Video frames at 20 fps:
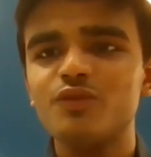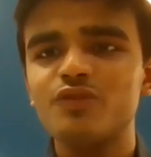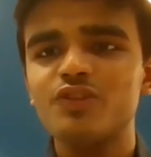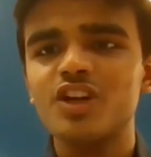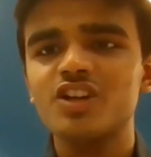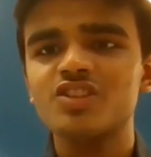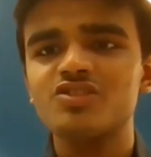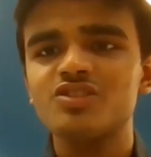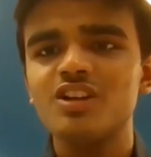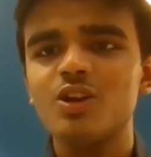
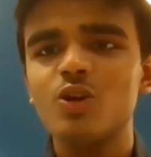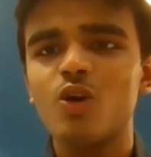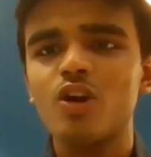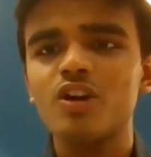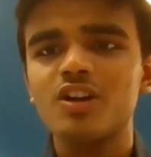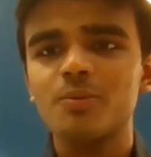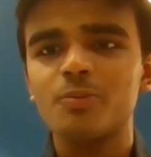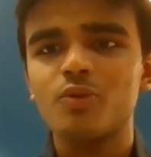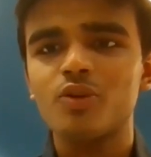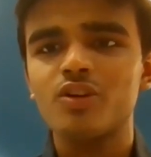You've touched a
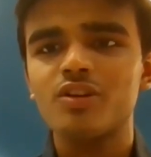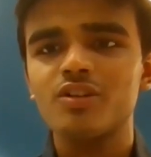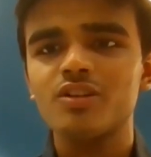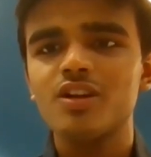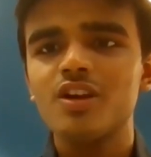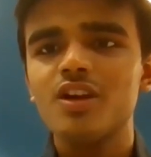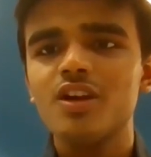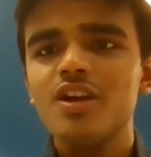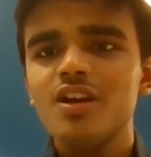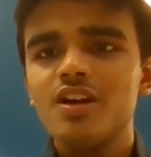lot
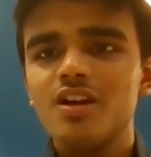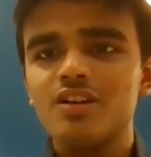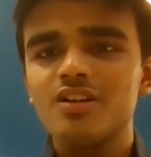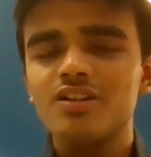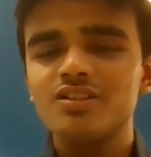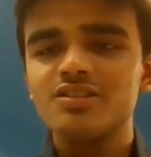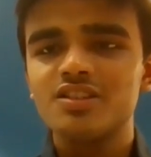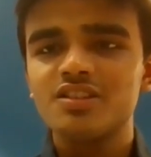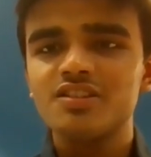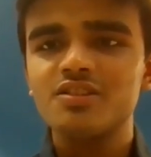upon
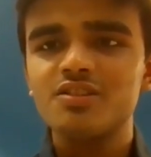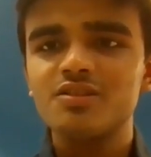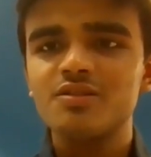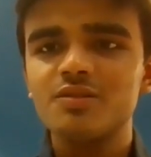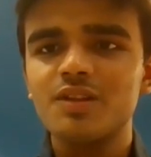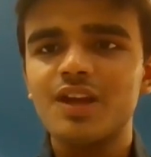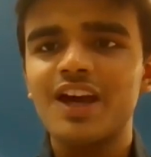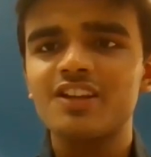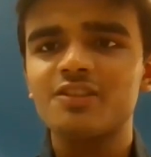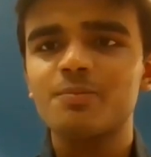
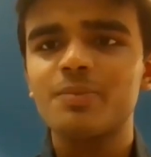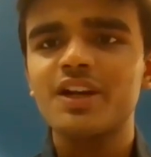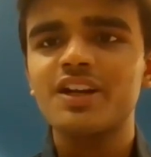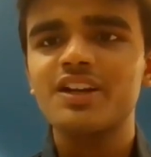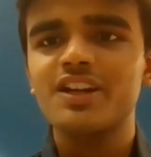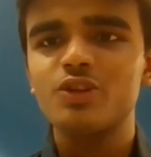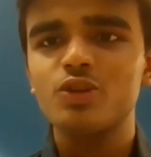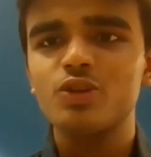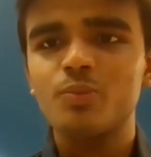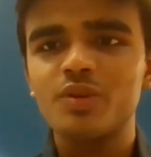this
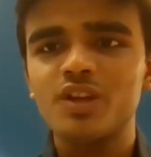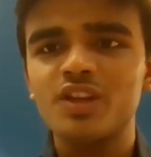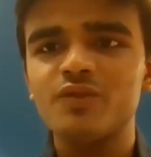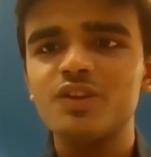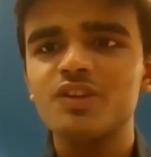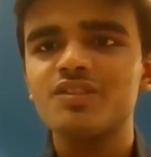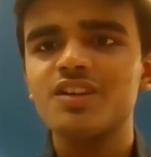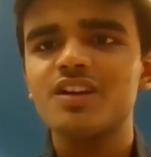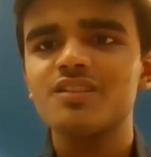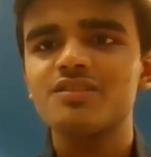aspect in your
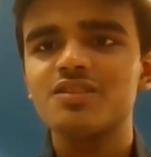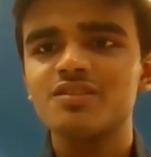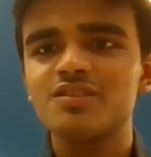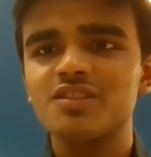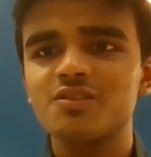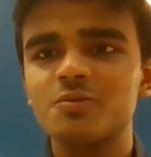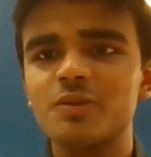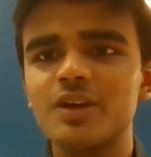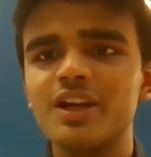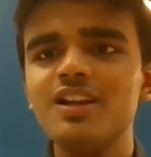previous
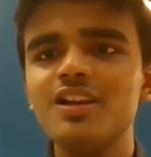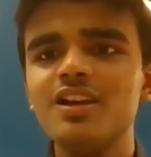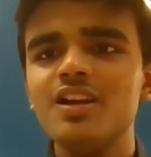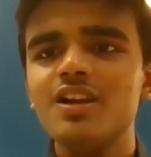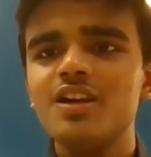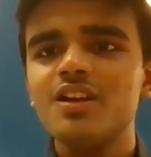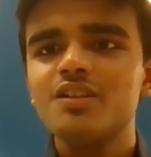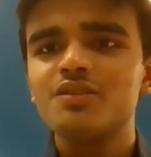answers as well.